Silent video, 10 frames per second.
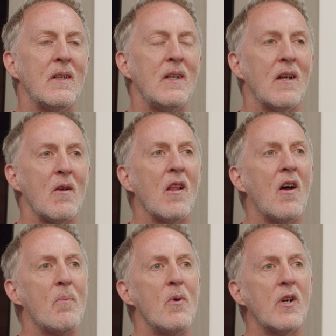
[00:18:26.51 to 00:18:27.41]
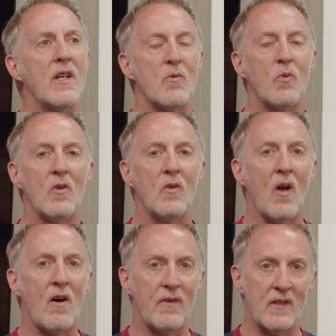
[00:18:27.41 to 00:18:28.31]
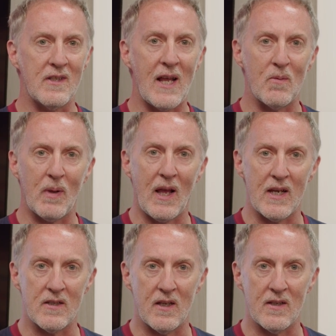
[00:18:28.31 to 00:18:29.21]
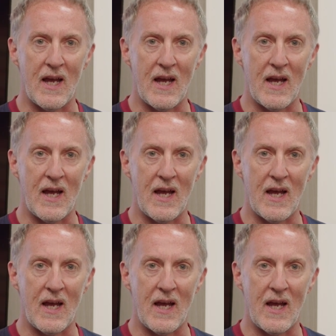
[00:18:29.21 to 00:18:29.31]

a lot of bookies will offer 10 places,